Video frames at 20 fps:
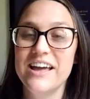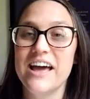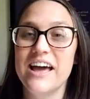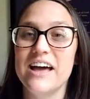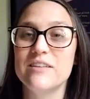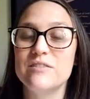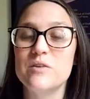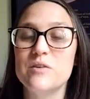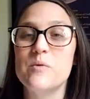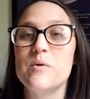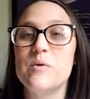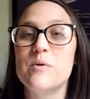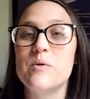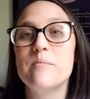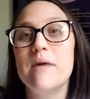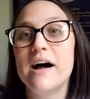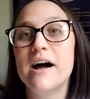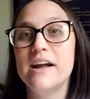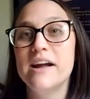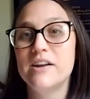And so when
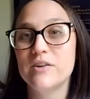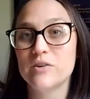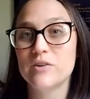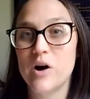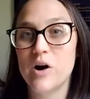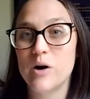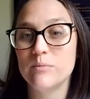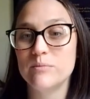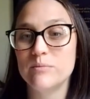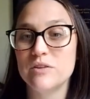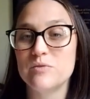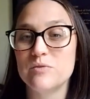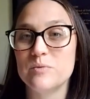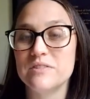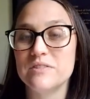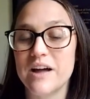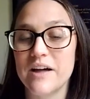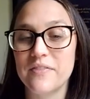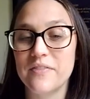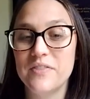my inner calmness was
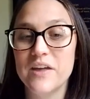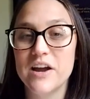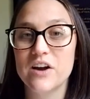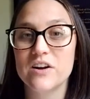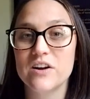not there,